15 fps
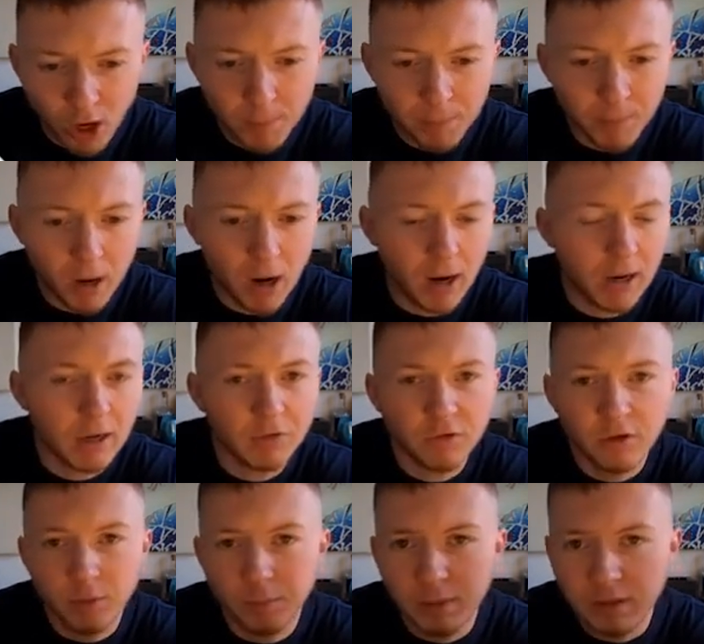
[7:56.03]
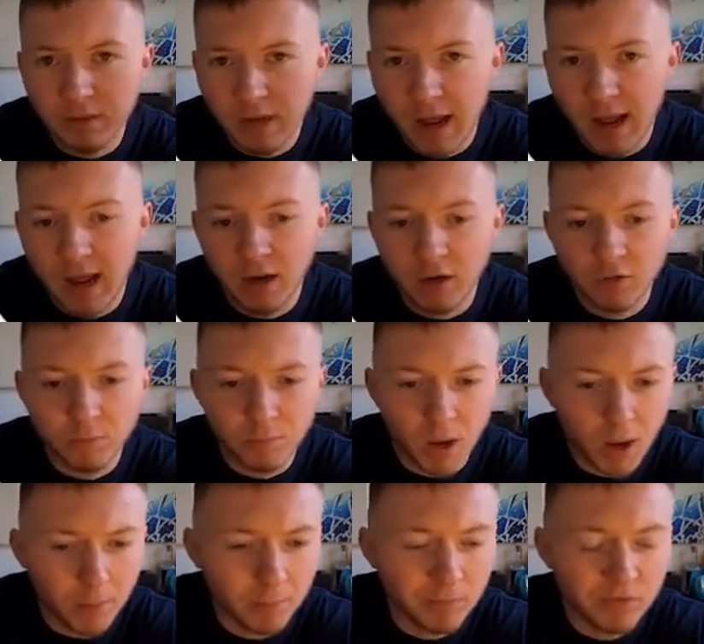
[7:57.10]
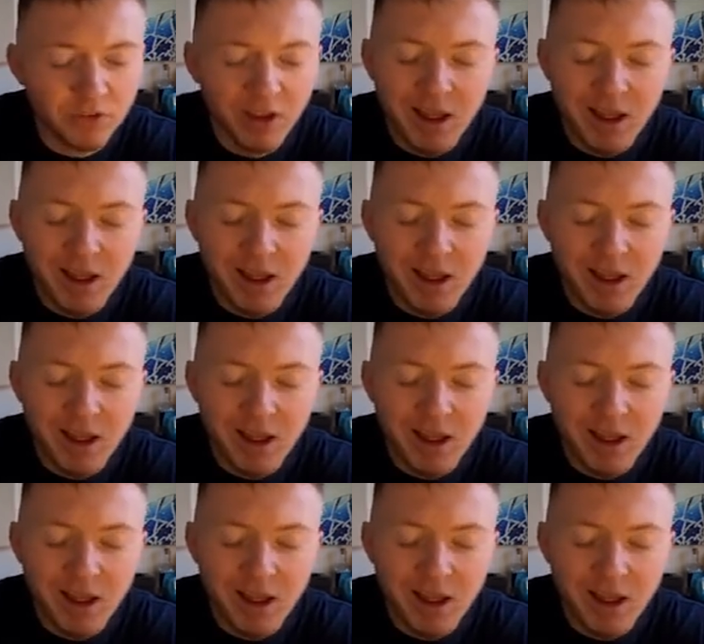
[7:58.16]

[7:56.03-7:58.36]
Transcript: buyers, it can be dads, mums,